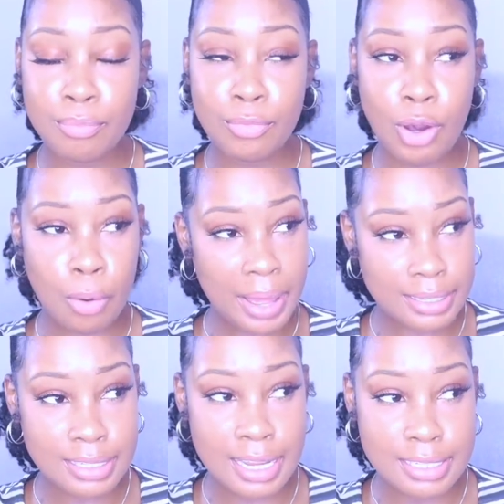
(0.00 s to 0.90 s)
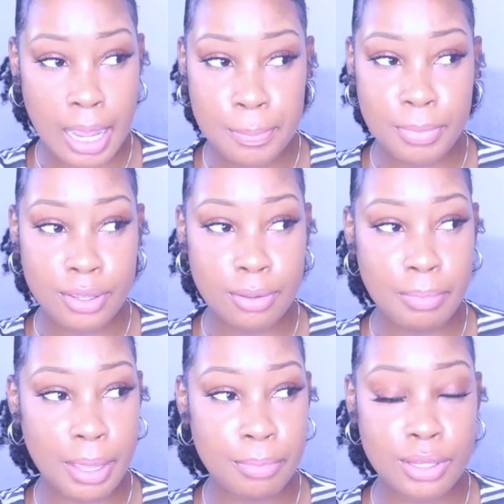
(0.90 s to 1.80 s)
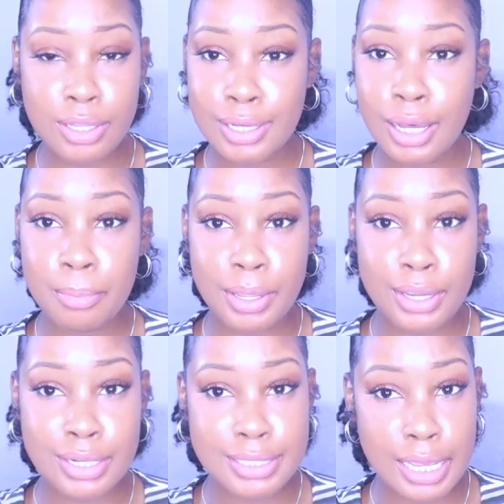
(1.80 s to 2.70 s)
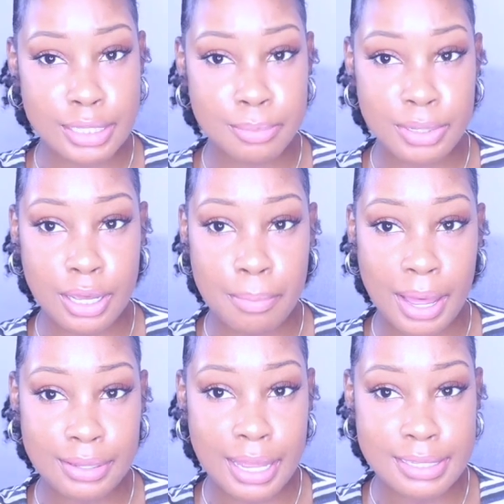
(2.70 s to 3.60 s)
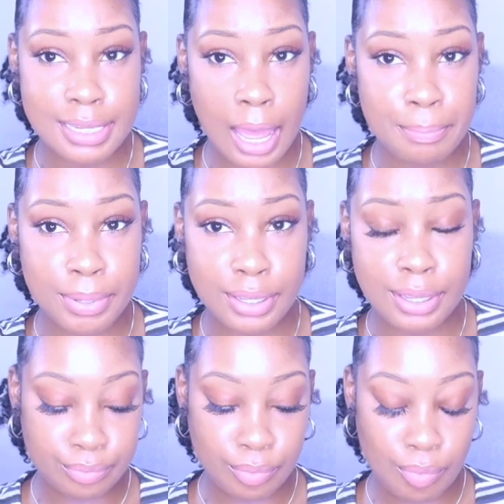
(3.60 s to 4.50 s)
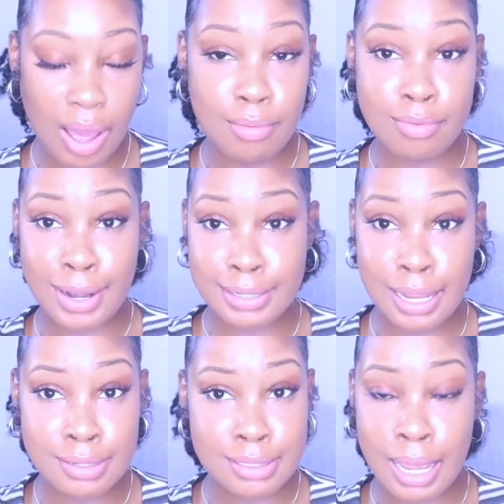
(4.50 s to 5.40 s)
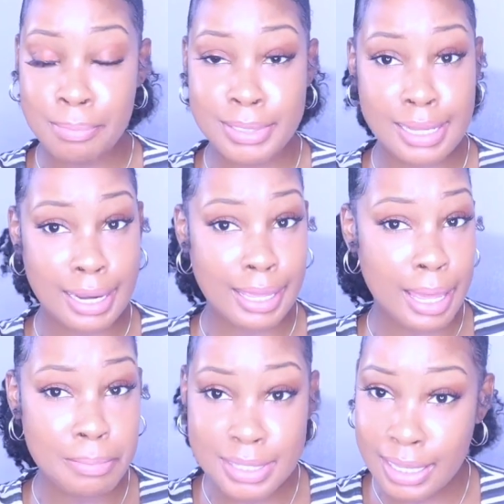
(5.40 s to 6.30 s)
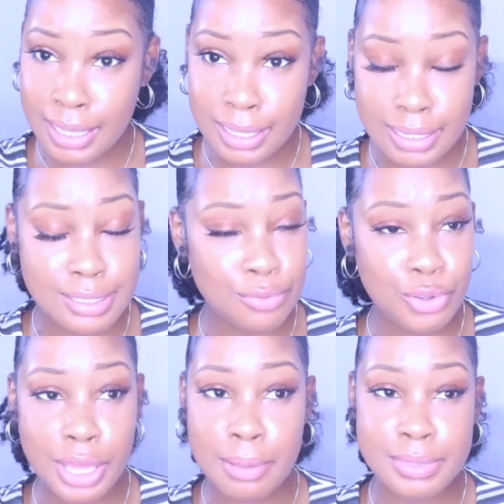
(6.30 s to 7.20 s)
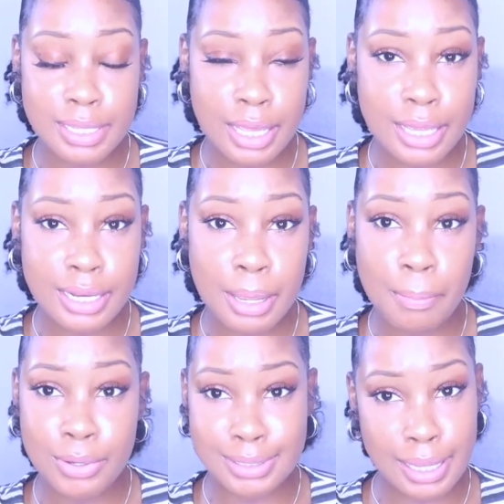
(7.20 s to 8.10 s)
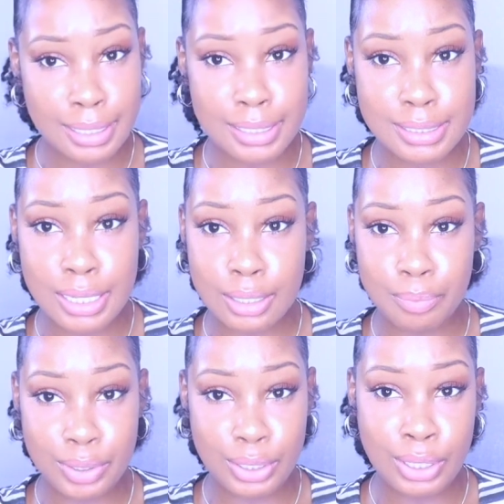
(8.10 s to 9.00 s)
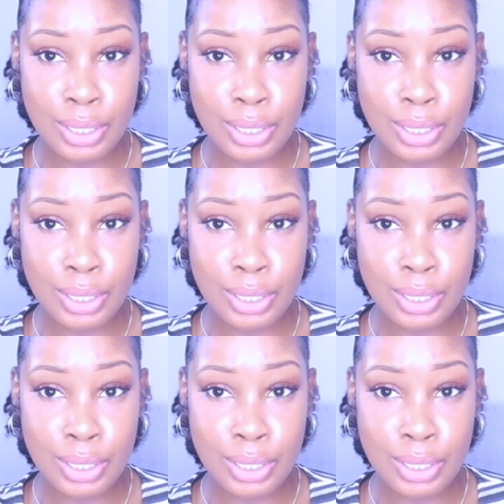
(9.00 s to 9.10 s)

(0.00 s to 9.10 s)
go back to that topic. Maybe look up in your textbook about that topic. I would write down the topics that I kept seeing, because if you kept seeing it, most likely it's going to be